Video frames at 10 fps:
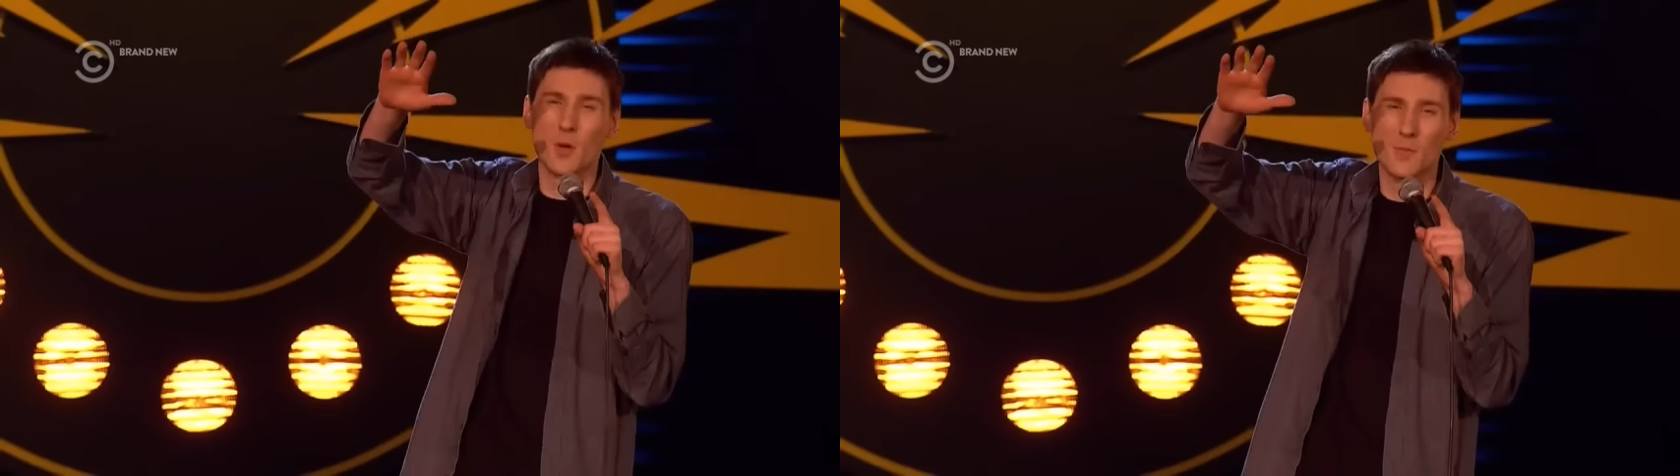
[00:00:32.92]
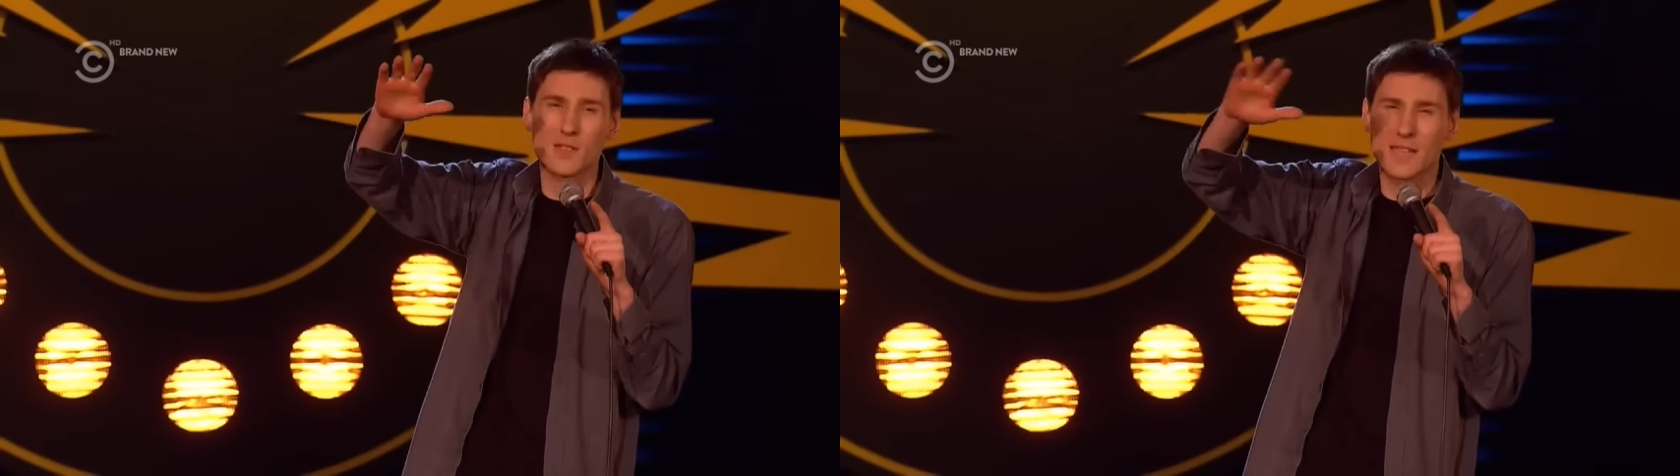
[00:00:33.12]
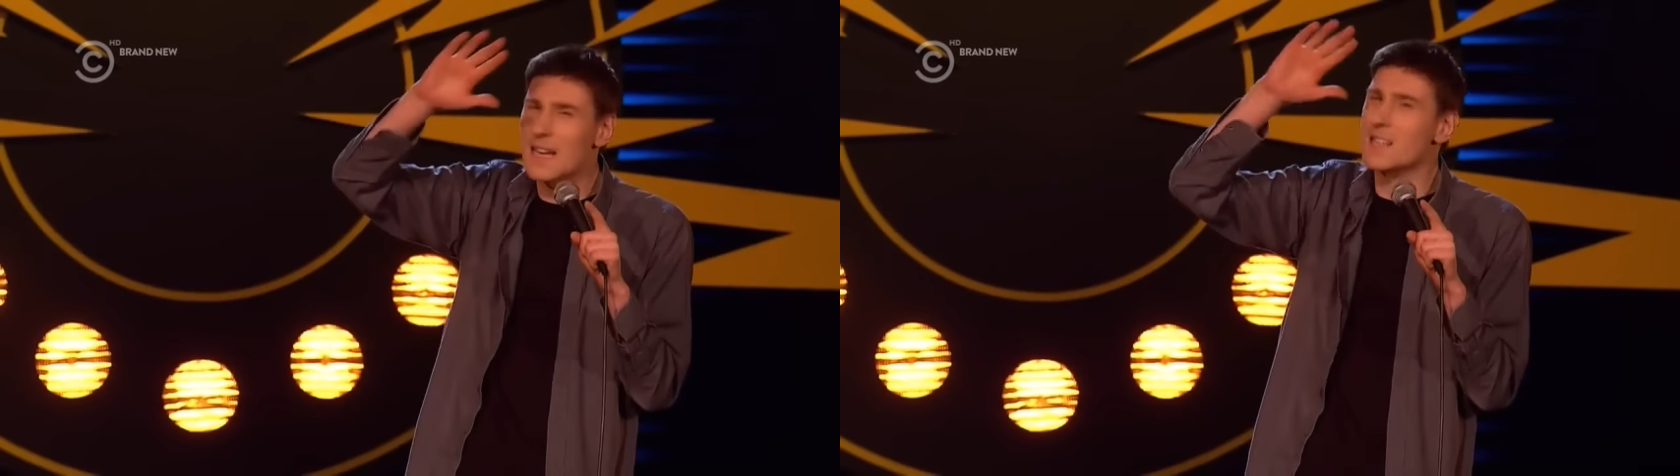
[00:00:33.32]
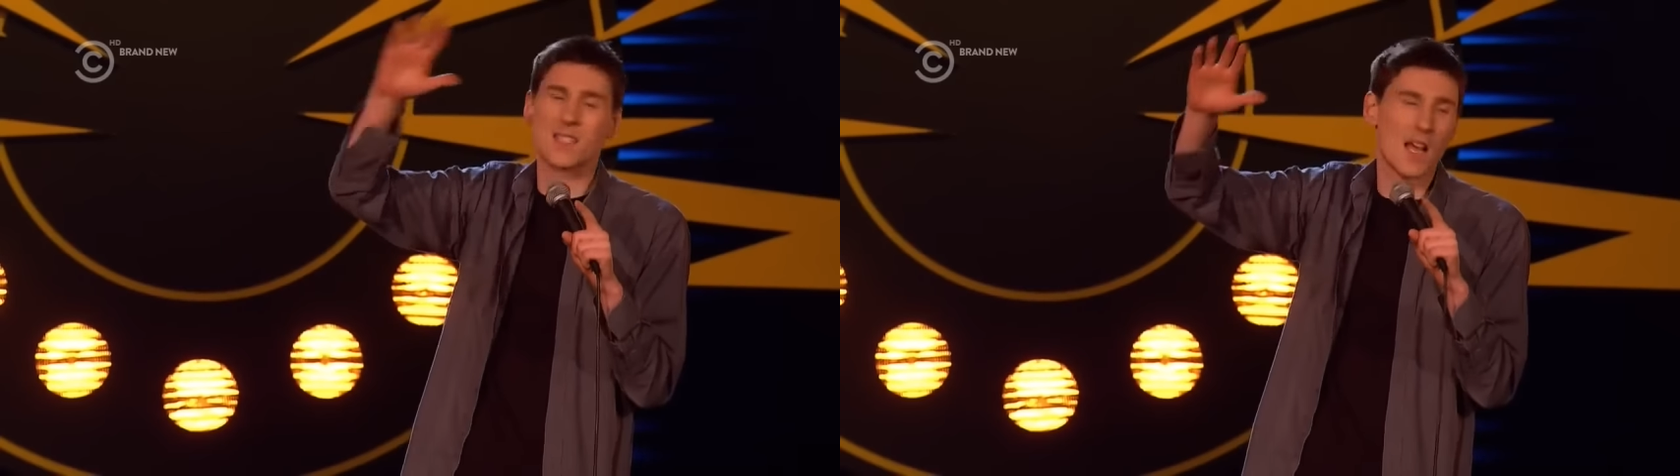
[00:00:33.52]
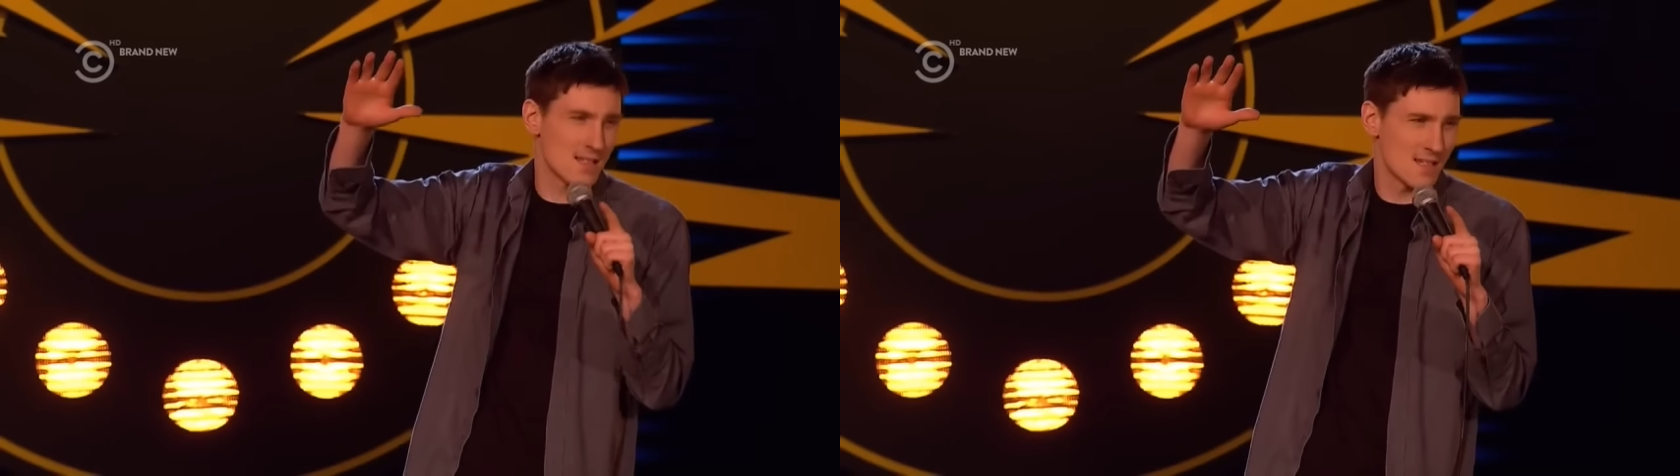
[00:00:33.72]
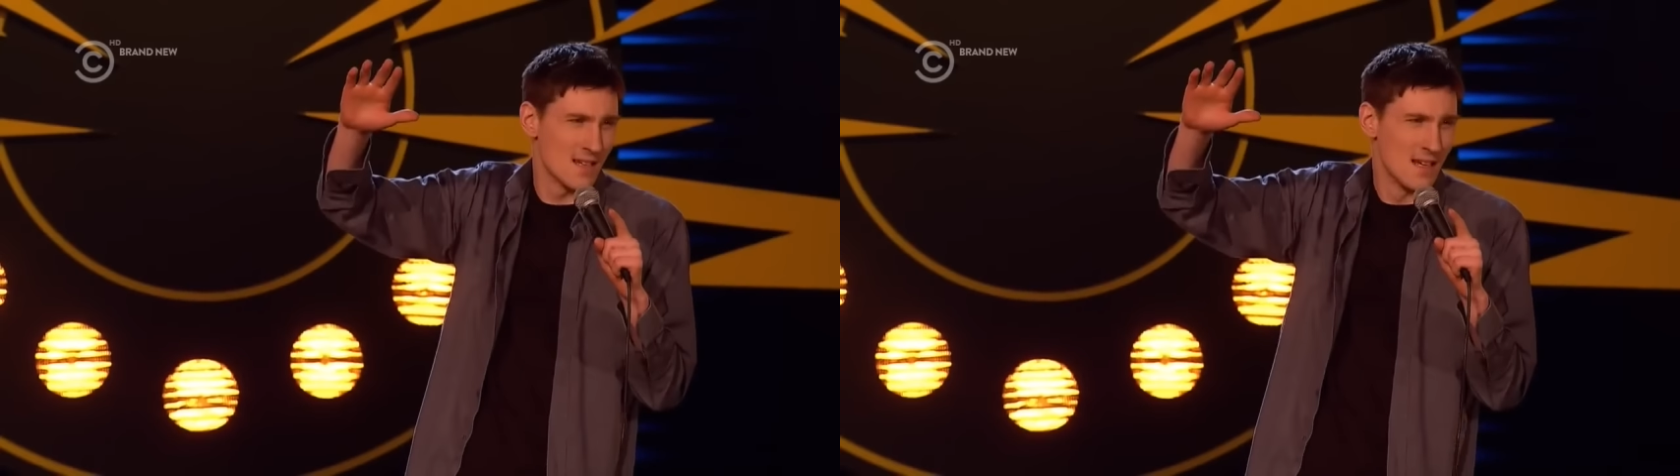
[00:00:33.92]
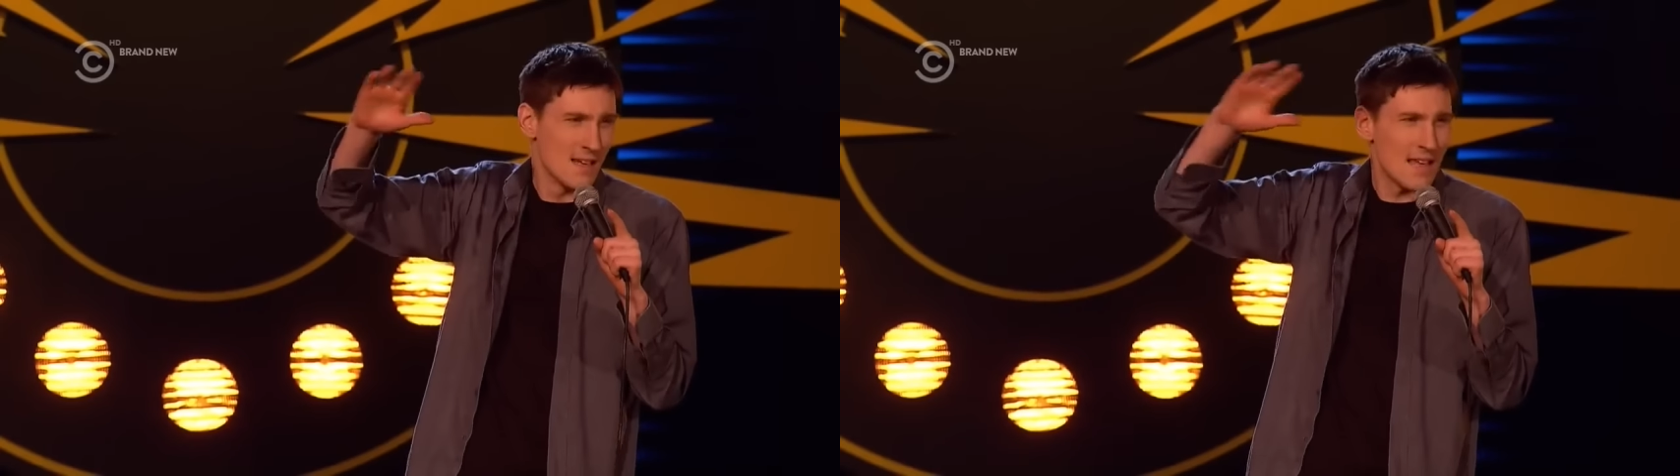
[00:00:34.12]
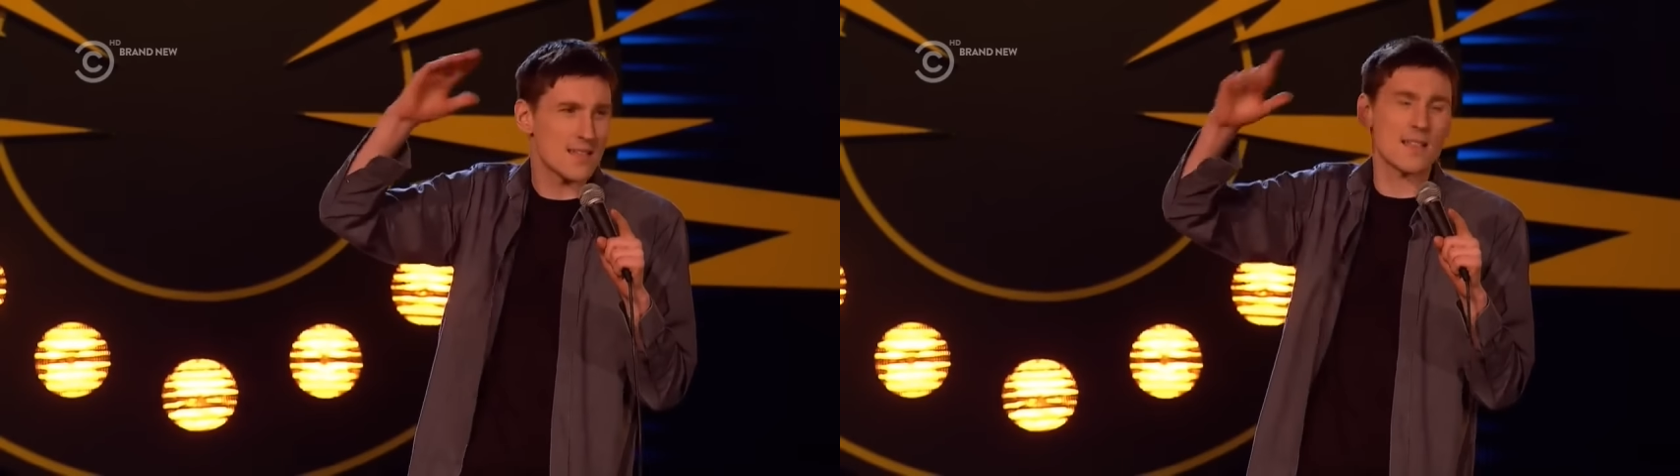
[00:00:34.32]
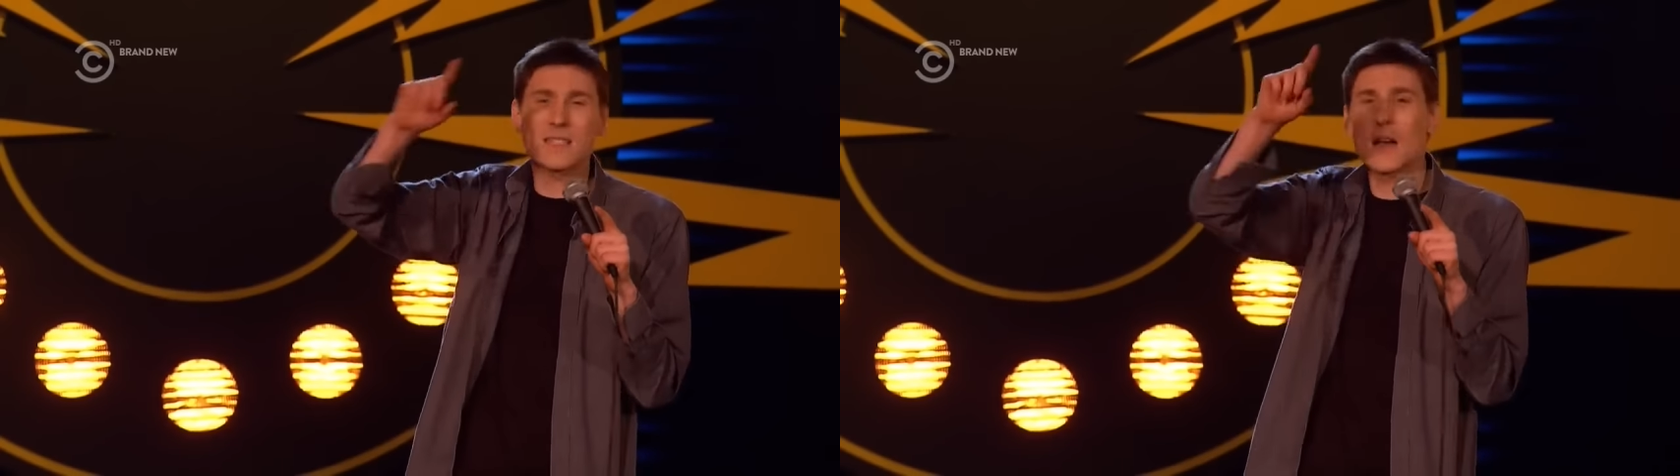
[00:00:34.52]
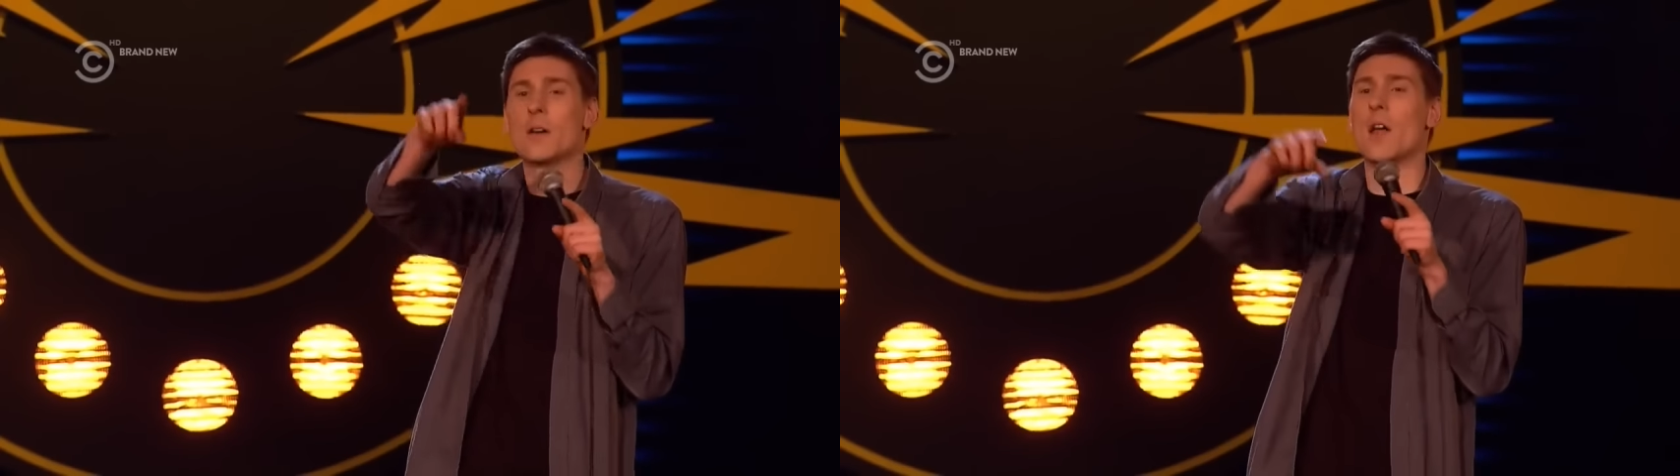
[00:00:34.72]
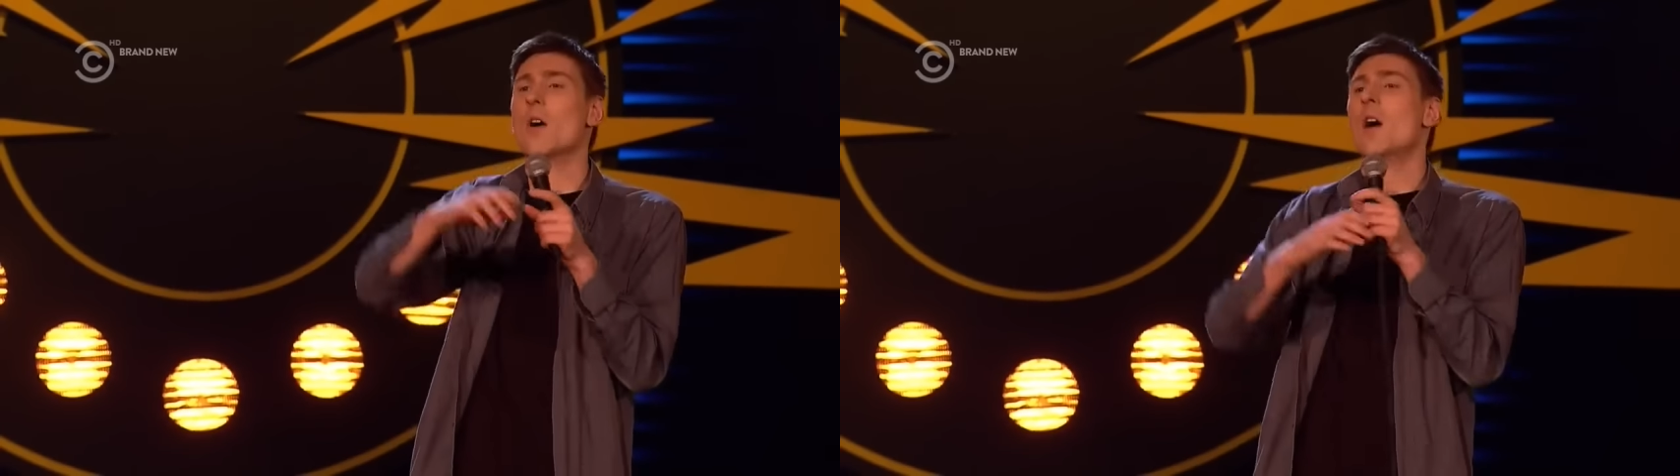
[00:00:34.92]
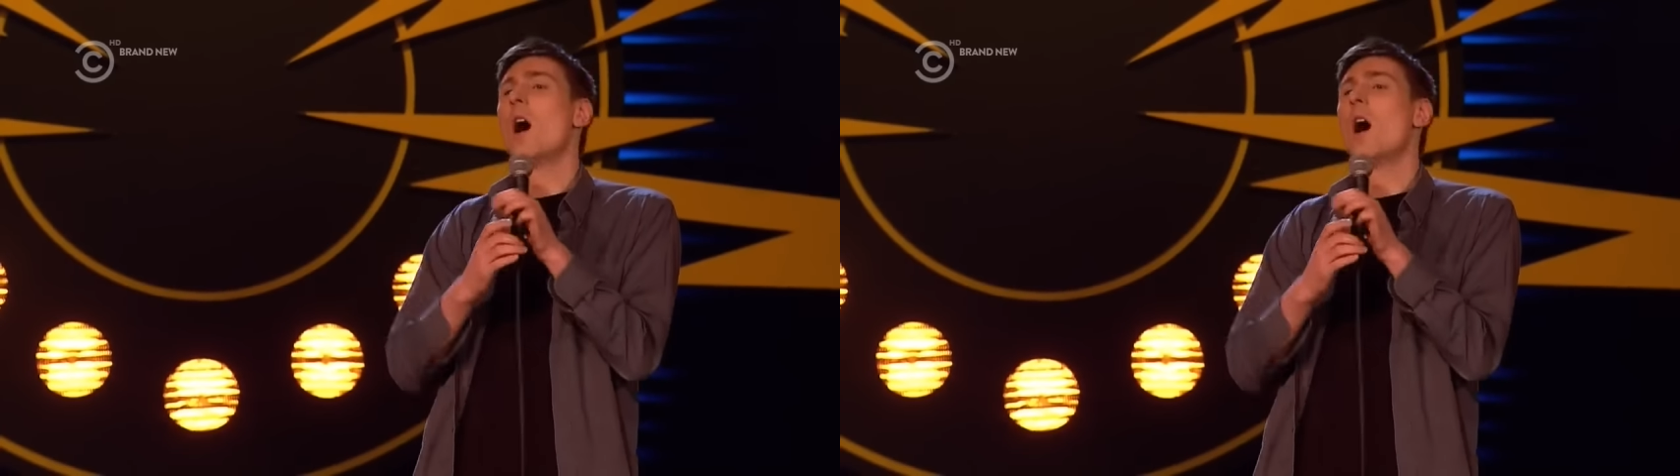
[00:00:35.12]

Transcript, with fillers: boomers, they had it sussed this is how I know.